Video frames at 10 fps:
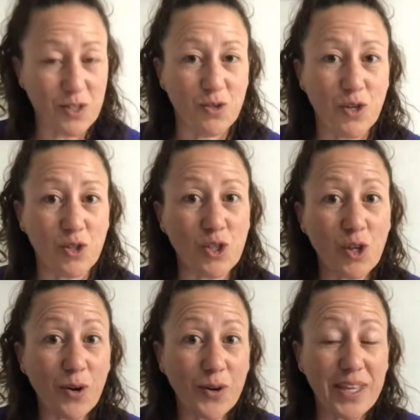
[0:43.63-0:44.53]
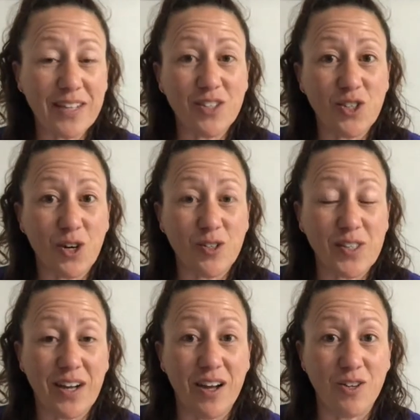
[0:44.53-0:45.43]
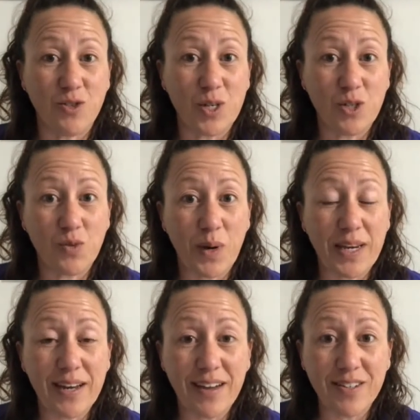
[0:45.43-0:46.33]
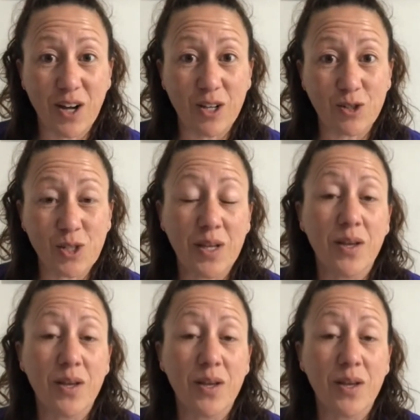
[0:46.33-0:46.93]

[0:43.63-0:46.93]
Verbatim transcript: So your starter kit starts at $129